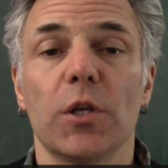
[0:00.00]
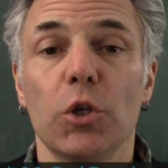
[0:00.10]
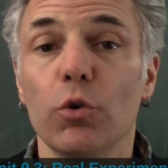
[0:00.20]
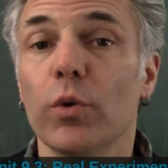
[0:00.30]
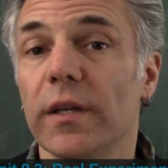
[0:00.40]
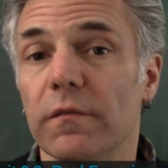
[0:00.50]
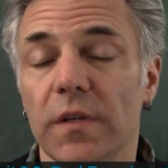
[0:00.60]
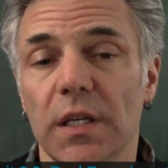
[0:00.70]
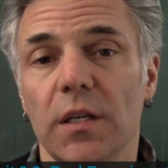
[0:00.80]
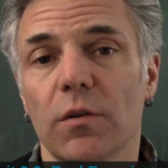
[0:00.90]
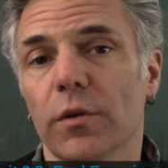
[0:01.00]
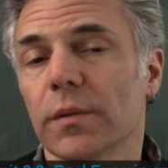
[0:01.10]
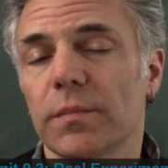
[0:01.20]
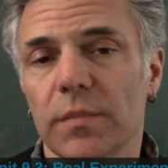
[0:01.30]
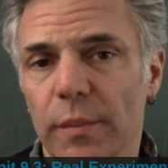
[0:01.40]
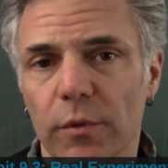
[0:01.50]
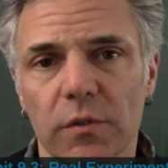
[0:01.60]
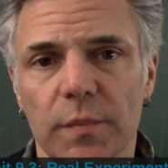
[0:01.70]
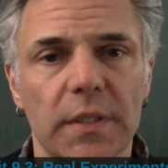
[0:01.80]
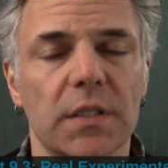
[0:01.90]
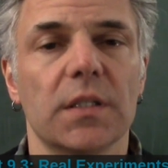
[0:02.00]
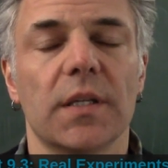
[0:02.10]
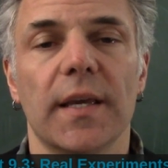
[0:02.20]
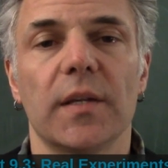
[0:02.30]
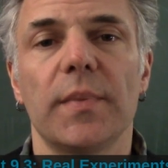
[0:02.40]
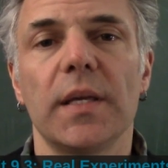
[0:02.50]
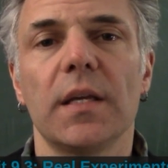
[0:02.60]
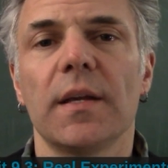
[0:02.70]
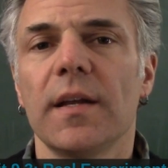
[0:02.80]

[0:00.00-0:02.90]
U and V, or chemical species A and B,